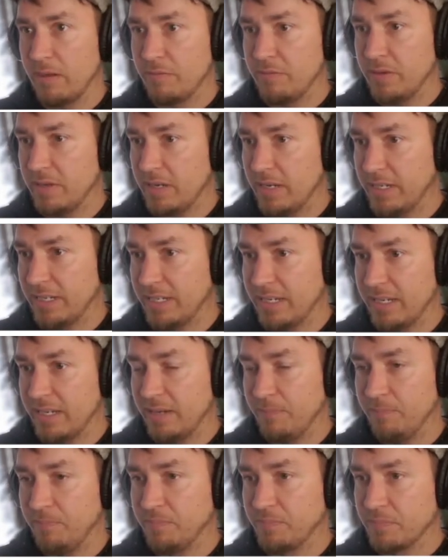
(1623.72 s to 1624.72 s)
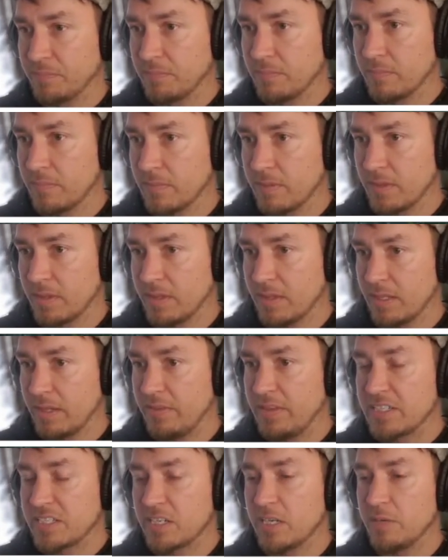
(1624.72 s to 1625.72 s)
I feel like
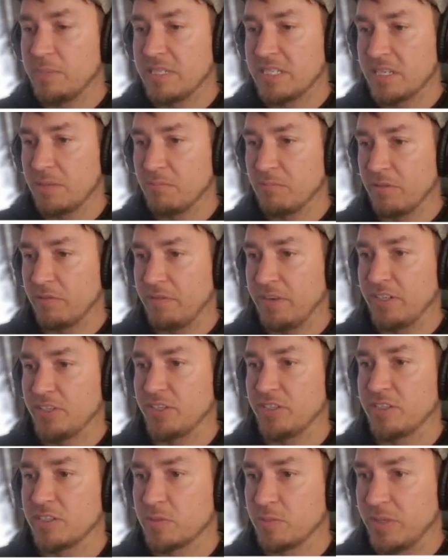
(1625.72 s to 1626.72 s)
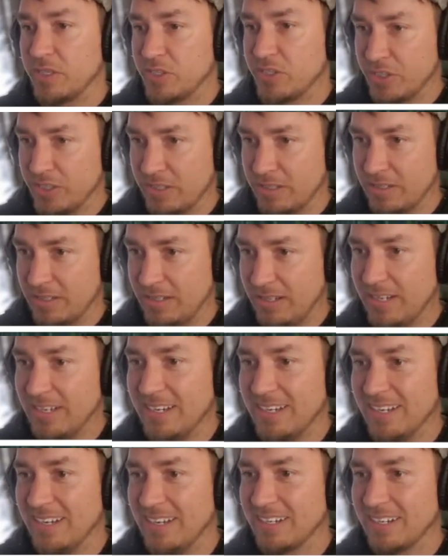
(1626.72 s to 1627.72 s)
there's going to be some professions which
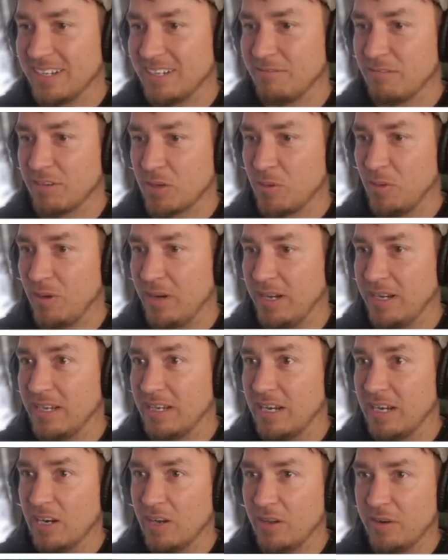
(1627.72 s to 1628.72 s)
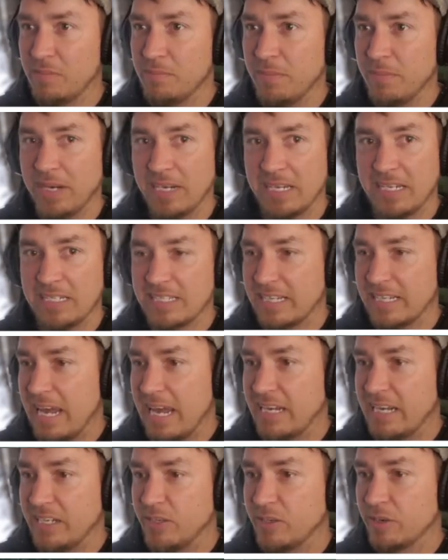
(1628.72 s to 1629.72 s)
are going to require a lot of money to
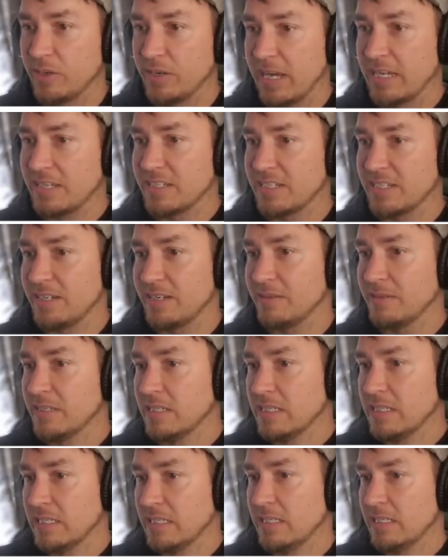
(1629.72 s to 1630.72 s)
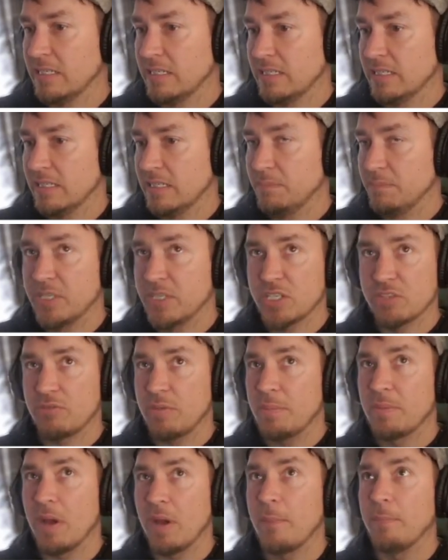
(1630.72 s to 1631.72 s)
get any good at. So, but
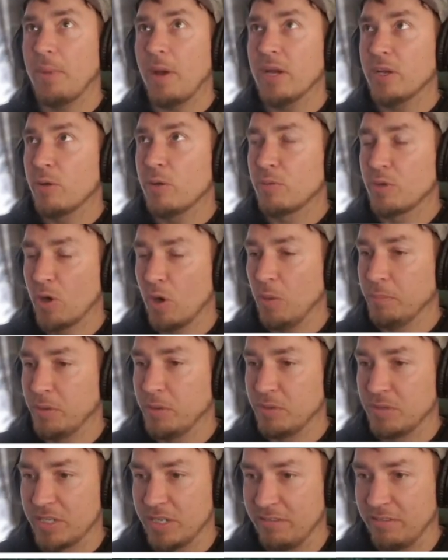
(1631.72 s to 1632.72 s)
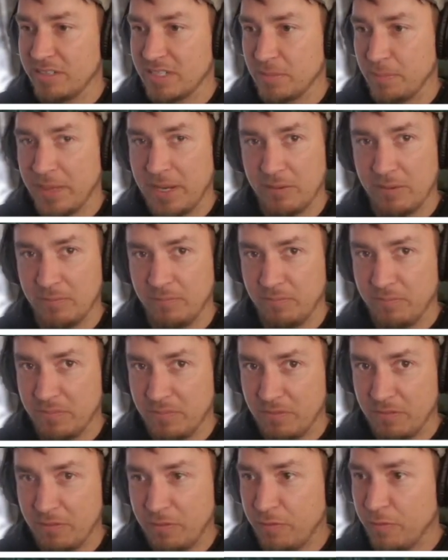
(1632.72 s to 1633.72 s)
just remember, a biocommuter is about
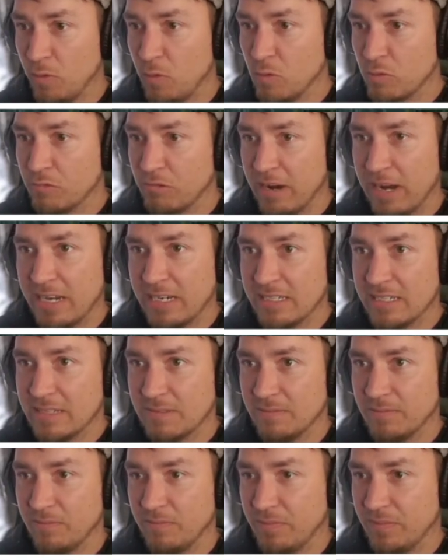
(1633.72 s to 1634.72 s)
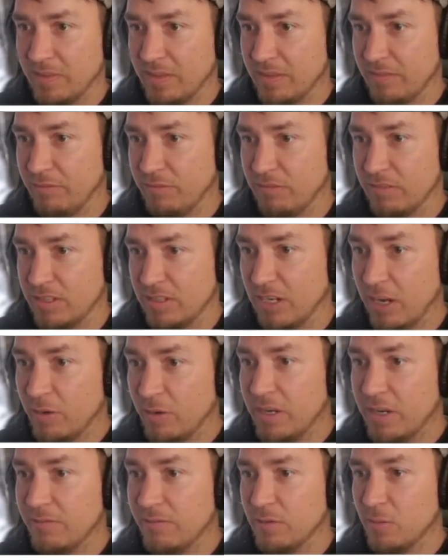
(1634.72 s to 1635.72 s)
$4,000 for a
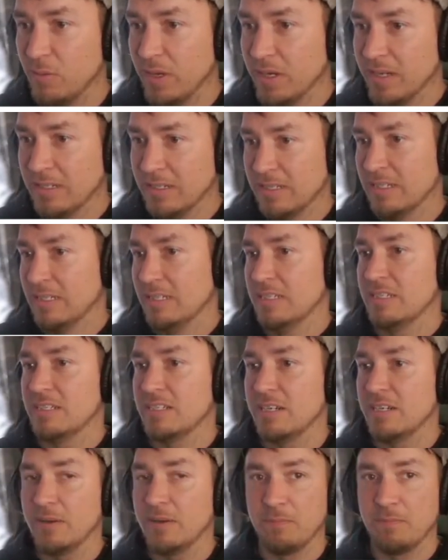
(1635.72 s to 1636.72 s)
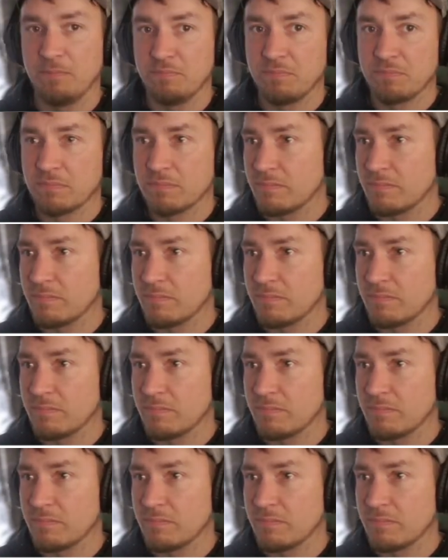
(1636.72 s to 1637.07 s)
low-level one. So